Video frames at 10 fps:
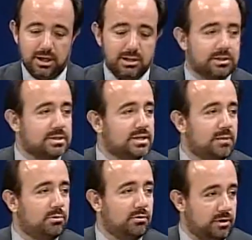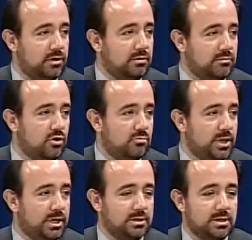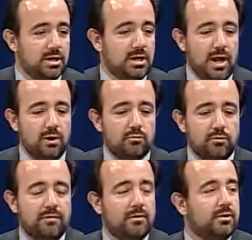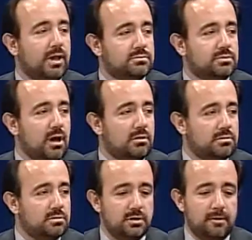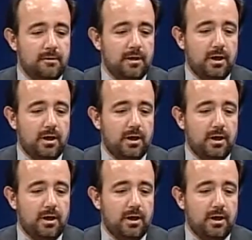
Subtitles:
looking at this example of the home that I owe $500,000,